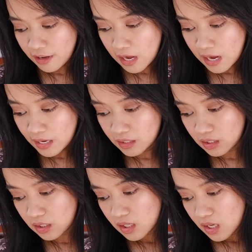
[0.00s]

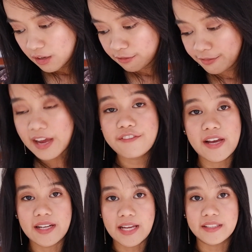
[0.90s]
had 5
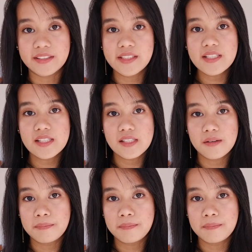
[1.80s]
highlighters.